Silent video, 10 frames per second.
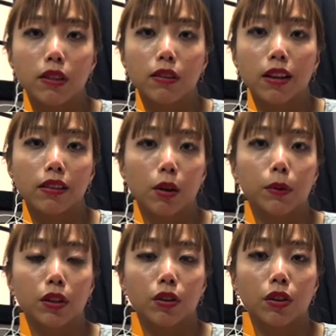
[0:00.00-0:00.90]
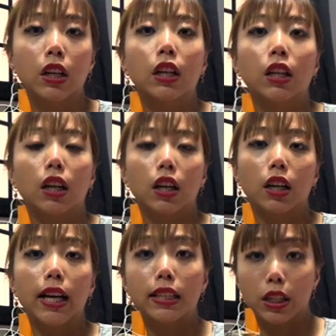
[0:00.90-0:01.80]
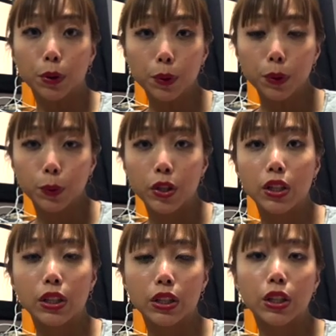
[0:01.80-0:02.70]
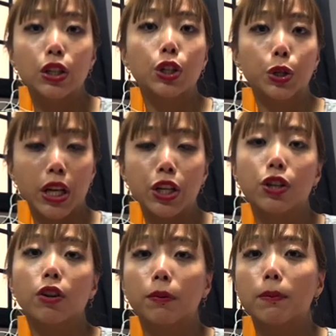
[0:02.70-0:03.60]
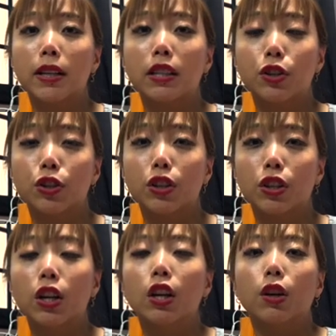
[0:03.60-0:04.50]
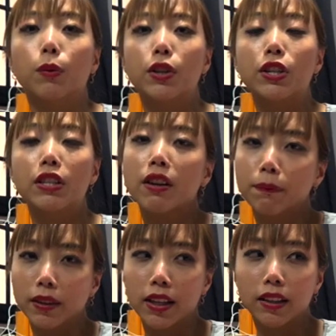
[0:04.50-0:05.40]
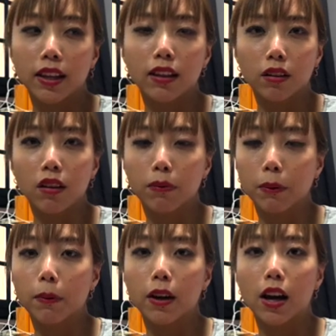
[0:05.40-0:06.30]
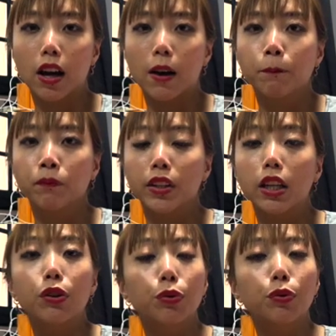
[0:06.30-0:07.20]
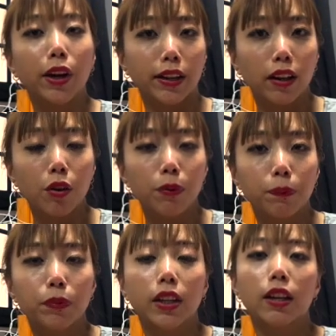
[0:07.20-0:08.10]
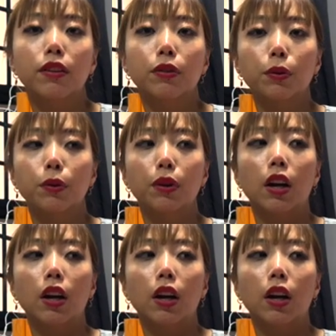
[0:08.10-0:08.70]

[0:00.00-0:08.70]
does help in your SEO, which is a search engine optimization, which is something that a lot of people are into right now. Okay, so